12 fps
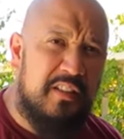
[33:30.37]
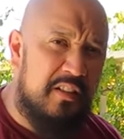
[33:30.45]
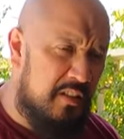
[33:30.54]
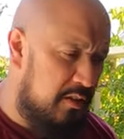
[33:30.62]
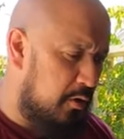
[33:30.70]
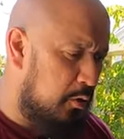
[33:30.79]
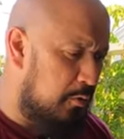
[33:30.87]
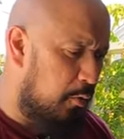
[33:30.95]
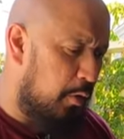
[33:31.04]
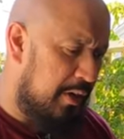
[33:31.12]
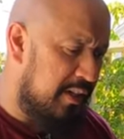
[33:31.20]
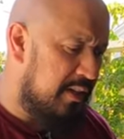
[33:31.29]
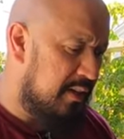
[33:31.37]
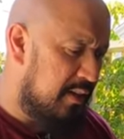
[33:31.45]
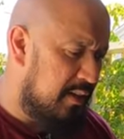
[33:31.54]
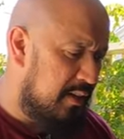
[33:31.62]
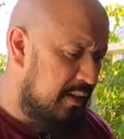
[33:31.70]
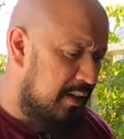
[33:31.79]
It's 240,
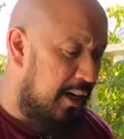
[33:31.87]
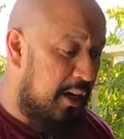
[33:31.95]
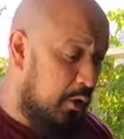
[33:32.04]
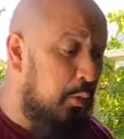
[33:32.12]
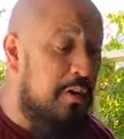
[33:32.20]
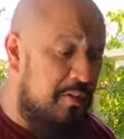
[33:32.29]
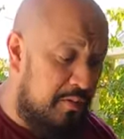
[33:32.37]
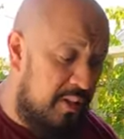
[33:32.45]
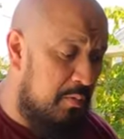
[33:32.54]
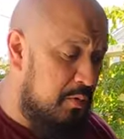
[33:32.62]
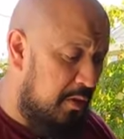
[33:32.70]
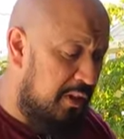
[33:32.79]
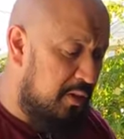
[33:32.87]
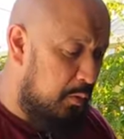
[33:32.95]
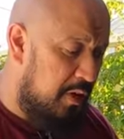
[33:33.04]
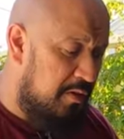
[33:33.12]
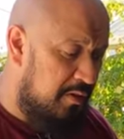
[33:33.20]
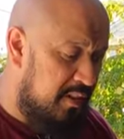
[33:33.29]
uh, 2050, I'm sorry,
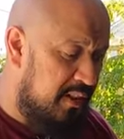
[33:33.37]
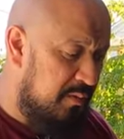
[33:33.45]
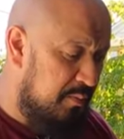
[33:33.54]
2050.